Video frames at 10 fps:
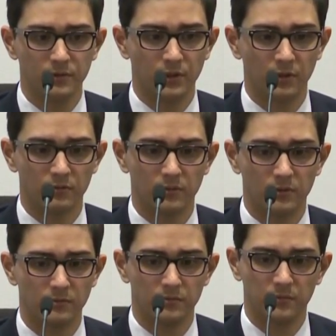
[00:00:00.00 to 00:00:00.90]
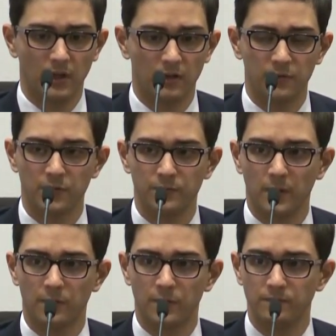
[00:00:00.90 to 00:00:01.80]
know,
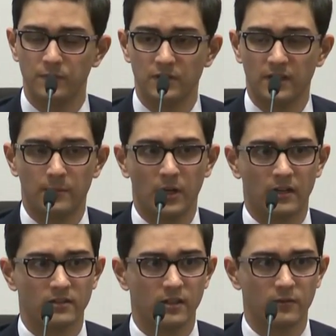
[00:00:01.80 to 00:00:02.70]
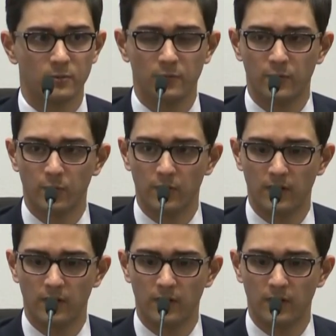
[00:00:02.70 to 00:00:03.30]
the same kind of stuff as before.